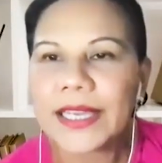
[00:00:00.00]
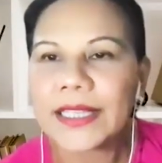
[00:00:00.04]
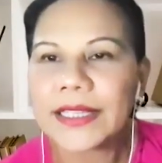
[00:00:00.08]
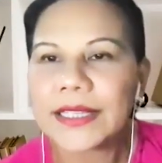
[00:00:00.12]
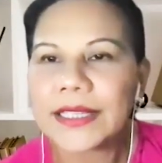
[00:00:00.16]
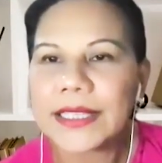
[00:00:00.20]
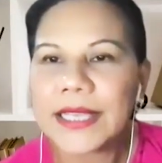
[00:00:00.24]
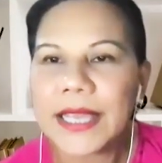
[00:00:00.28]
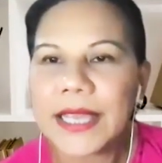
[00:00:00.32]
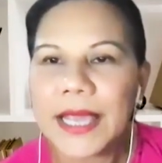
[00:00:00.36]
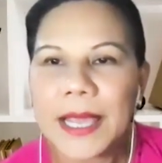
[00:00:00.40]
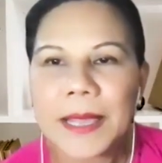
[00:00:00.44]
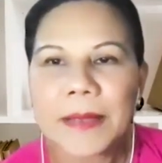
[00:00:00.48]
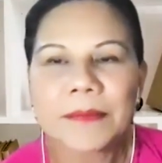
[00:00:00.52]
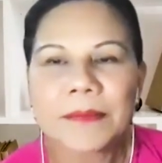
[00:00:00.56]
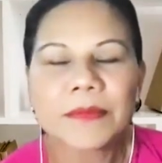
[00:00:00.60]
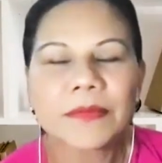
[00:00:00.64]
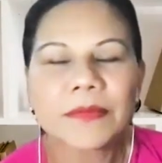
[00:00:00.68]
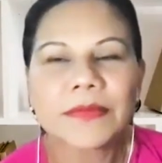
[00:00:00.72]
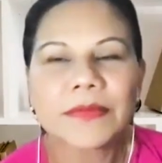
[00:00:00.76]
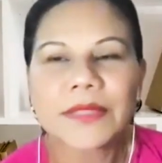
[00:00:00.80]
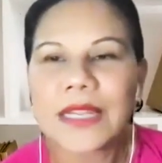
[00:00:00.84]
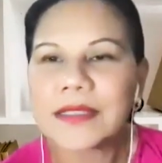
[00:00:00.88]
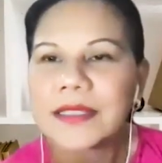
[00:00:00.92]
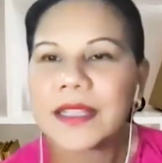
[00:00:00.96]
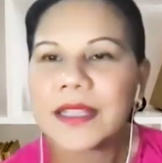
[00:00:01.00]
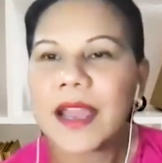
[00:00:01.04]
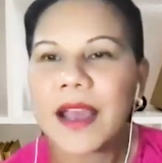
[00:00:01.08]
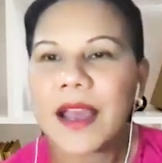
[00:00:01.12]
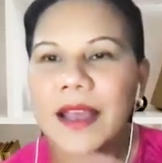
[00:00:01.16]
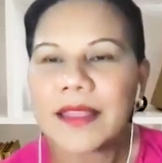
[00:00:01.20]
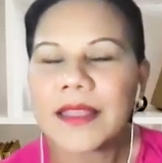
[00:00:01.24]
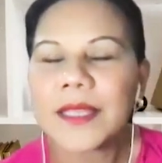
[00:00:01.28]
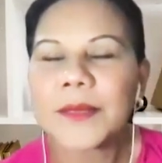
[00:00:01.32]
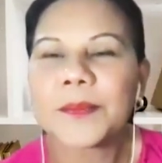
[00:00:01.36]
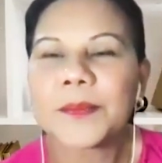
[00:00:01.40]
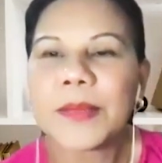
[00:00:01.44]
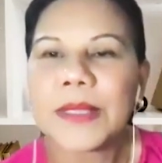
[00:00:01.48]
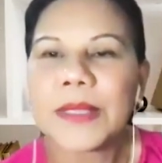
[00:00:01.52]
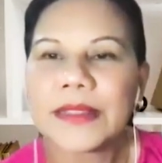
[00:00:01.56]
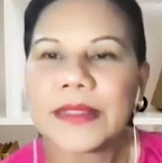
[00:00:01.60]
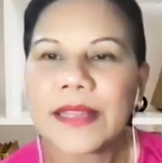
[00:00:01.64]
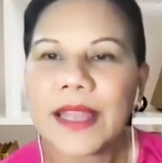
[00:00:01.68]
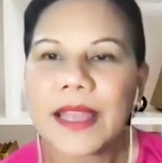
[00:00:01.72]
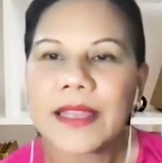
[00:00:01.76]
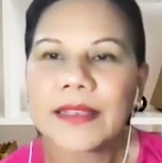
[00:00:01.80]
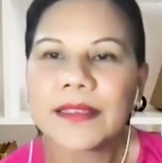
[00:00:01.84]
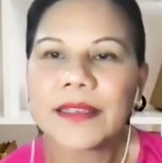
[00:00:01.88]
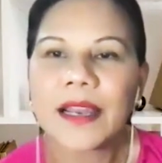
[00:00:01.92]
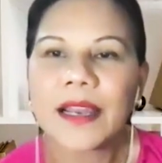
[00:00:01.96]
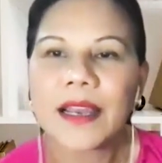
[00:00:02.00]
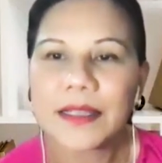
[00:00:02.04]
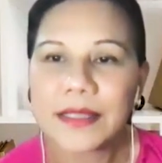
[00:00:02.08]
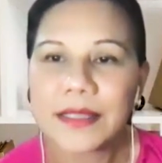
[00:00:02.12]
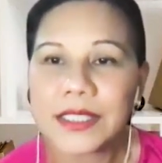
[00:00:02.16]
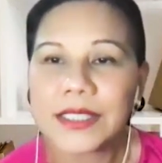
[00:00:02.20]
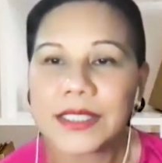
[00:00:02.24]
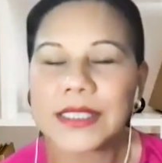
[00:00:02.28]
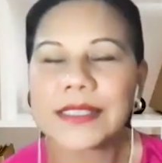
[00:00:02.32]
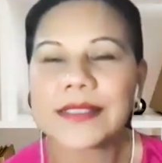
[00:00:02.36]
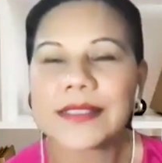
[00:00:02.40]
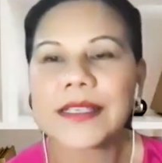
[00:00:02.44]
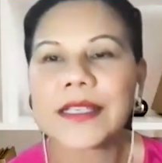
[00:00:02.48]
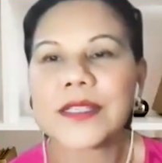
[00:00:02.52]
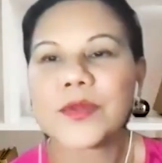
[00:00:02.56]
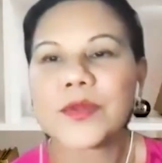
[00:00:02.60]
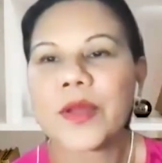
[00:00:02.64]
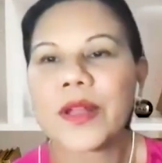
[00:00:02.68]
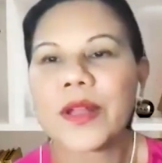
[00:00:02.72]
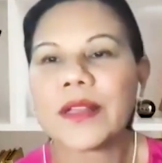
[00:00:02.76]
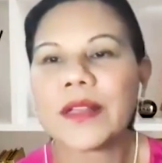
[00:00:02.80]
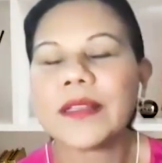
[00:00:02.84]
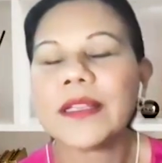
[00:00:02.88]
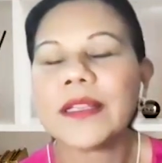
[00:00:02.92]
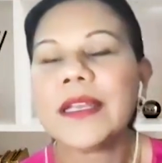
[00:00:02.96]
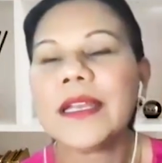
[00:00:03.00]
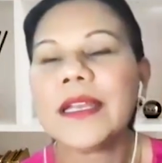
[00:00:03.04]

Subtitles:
ATM, there are the P10, there are other genes as well.